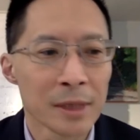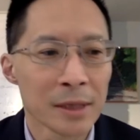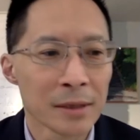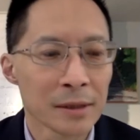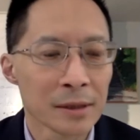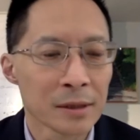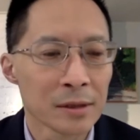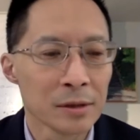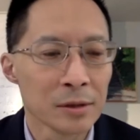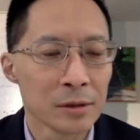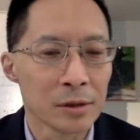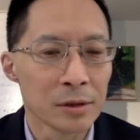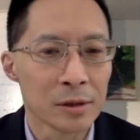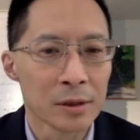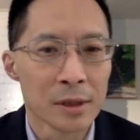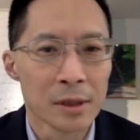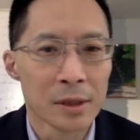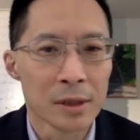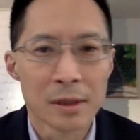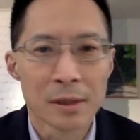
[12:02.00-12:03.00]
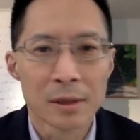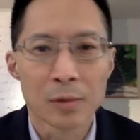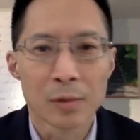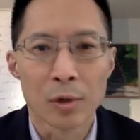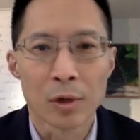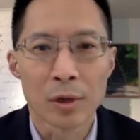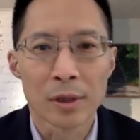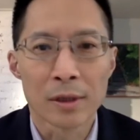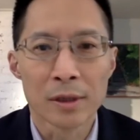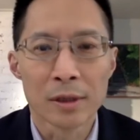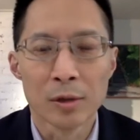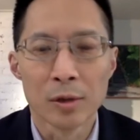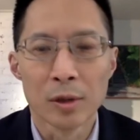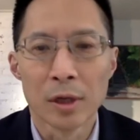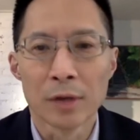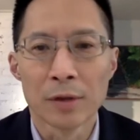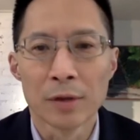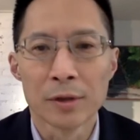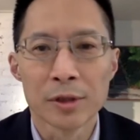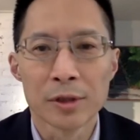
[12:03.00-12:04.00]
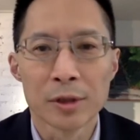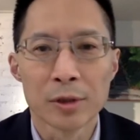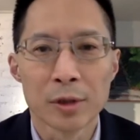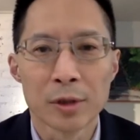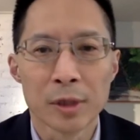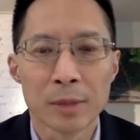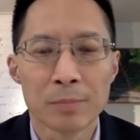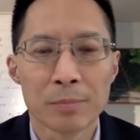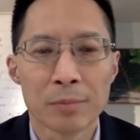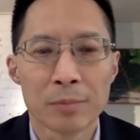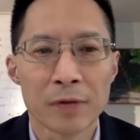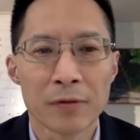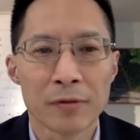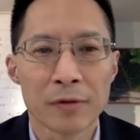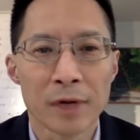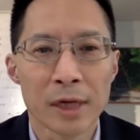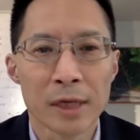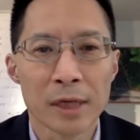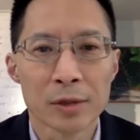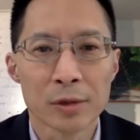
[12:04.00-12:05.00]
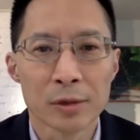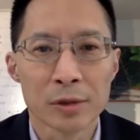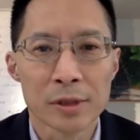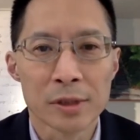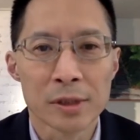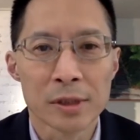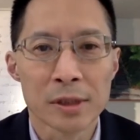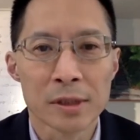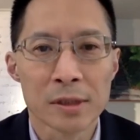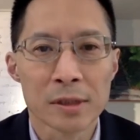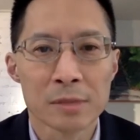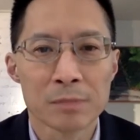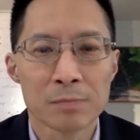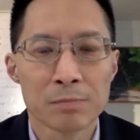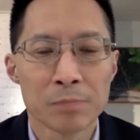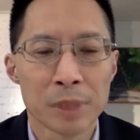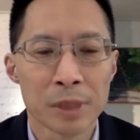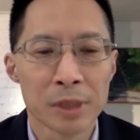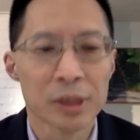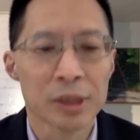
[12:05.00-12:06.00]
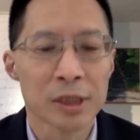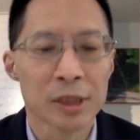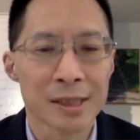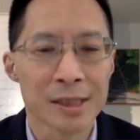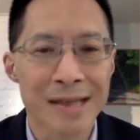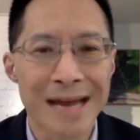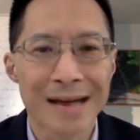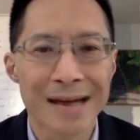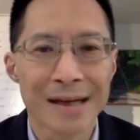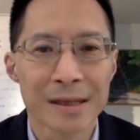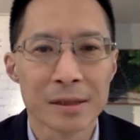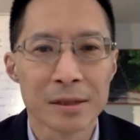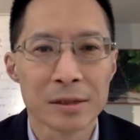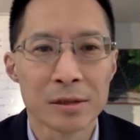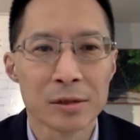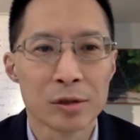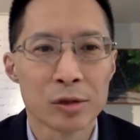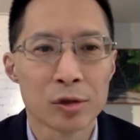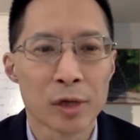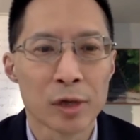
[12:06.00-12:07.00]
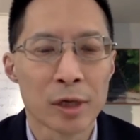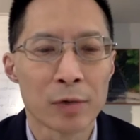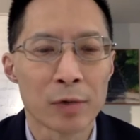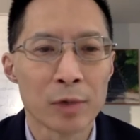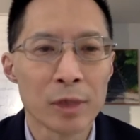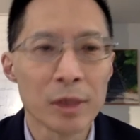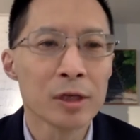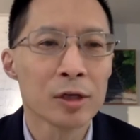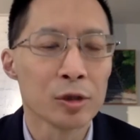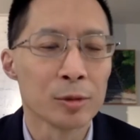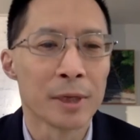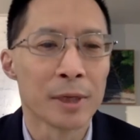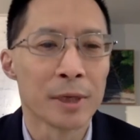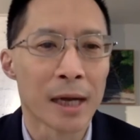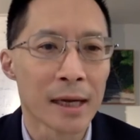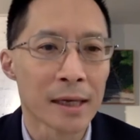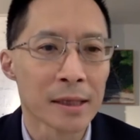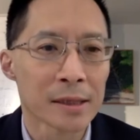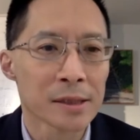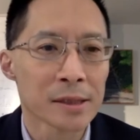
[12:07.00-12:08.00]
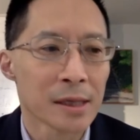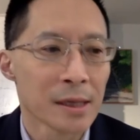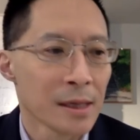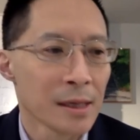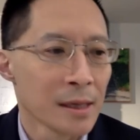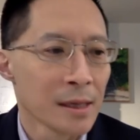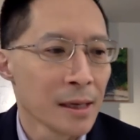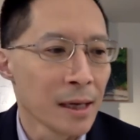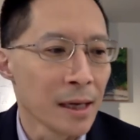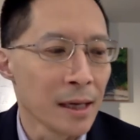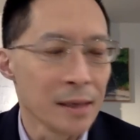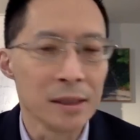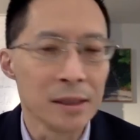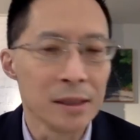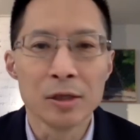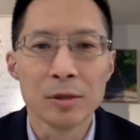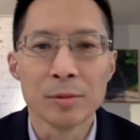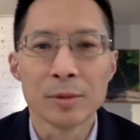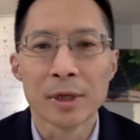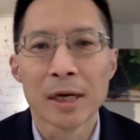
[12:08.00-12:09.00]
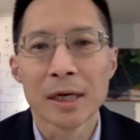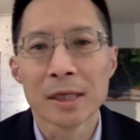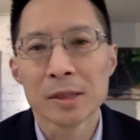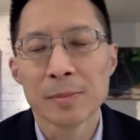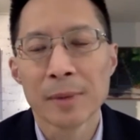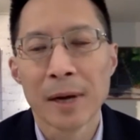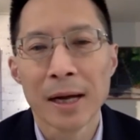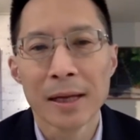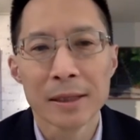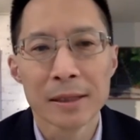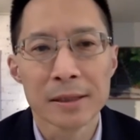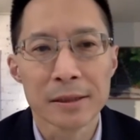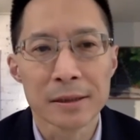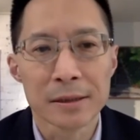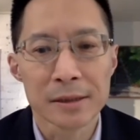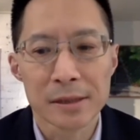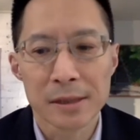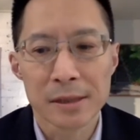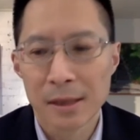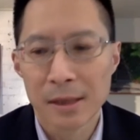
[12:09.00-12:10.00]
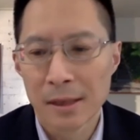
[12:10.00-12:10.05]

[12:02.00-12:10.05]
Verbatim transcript: I think your the work that you and others are doing at Braver Angels is pitched exactly to trying to rehumanize a dehumanized politics.